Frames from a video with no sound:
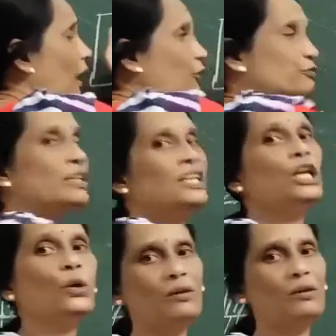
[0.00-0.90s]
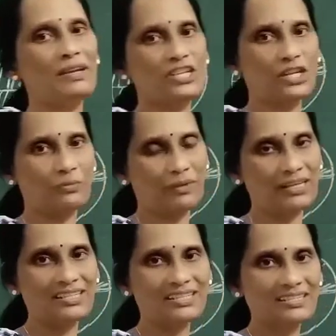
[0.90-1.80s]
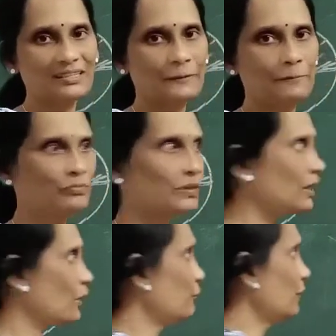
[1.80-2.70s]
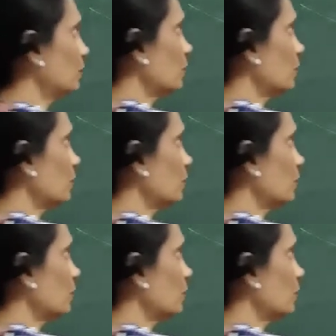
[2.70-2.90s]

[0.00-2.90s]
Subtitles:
equal measurement. If I draw